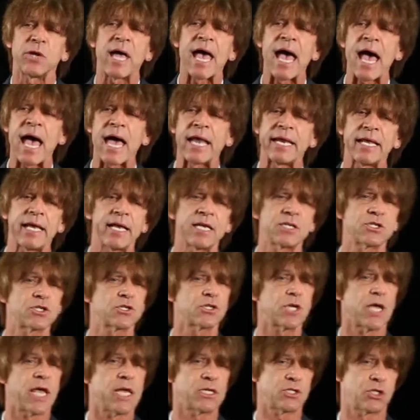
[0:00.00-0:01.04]
you had
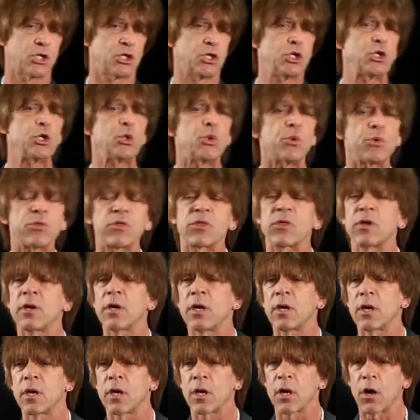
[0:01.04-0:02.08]
as a youth
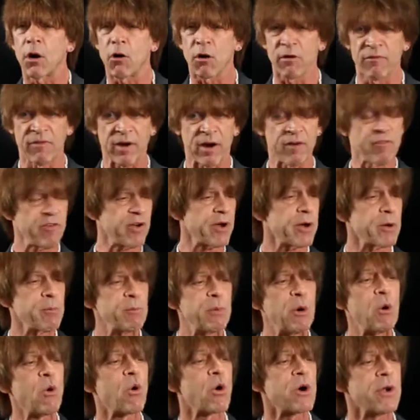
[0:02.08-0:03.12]
are very, very
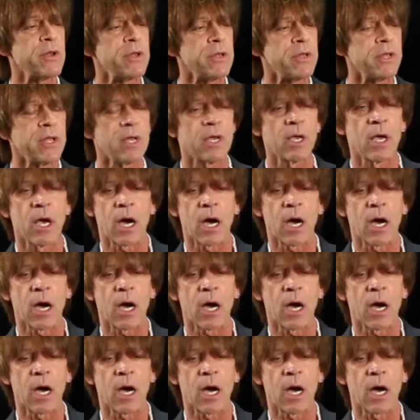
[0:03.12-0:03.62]
important.